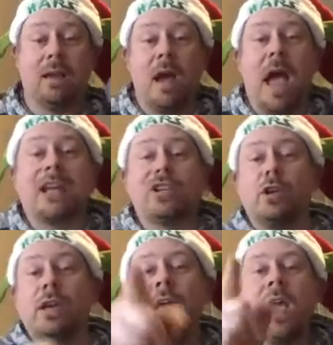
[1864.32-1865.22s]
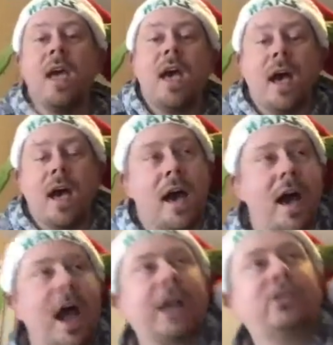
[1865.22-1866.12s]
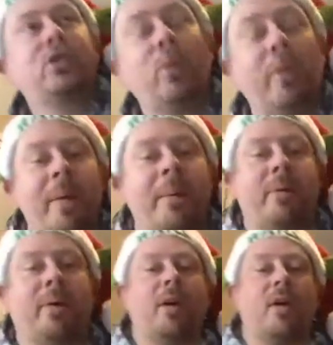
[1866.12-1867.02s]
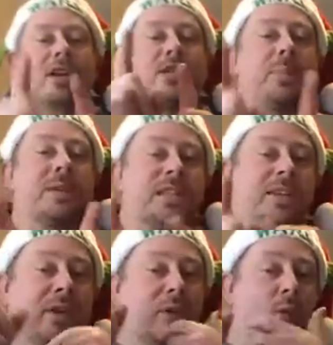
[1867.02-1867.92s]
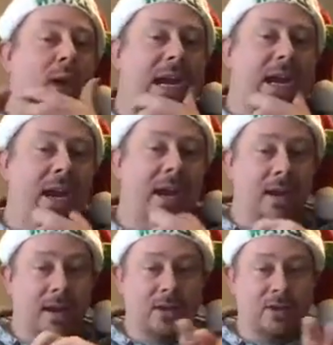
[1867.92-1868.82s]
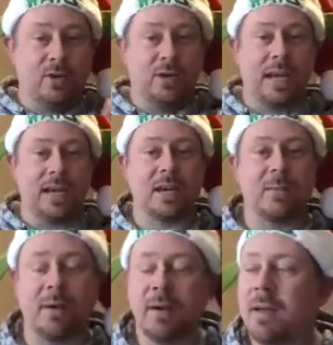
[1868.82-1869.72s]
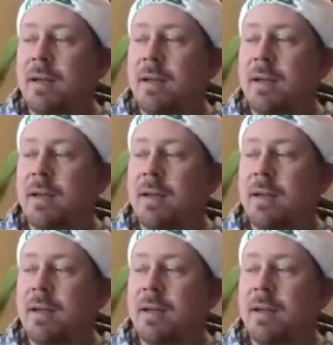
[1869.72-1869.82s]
Actually, I do remember a specific week during that summer.